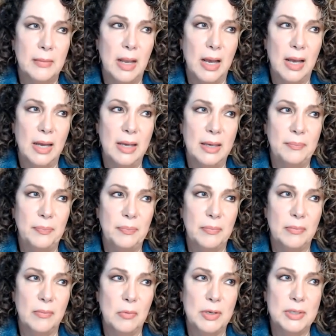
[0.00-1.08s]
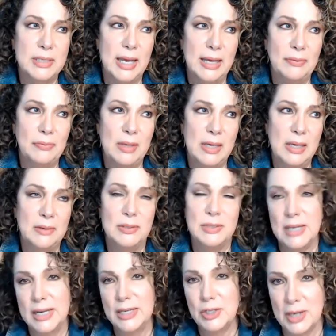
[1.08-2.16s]
I was at the
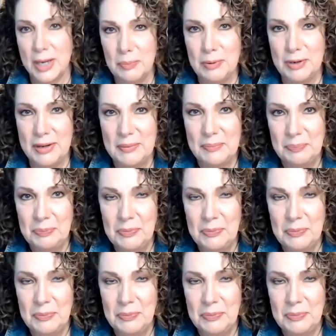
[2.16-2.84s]
stage company